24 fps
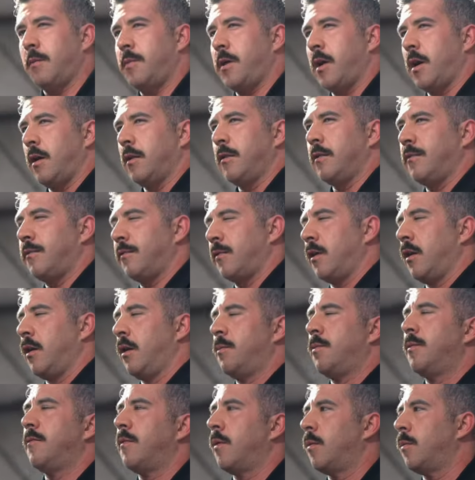of beyond the
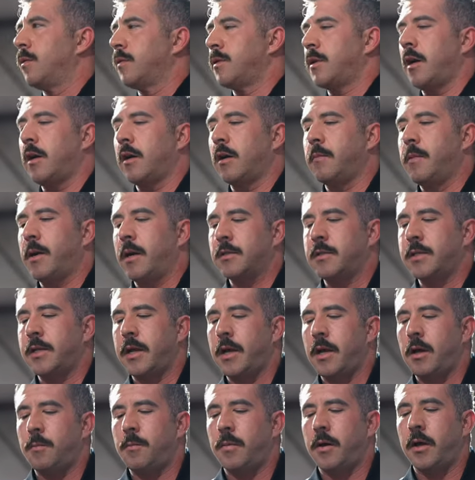scope of what we'll talk about
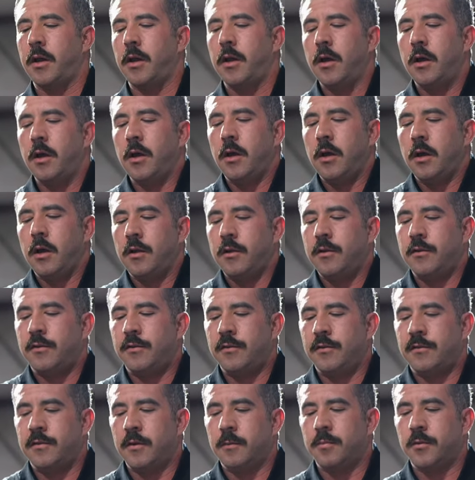today, but
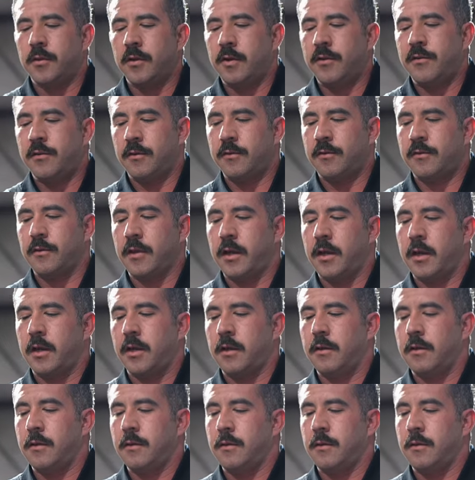to simply just like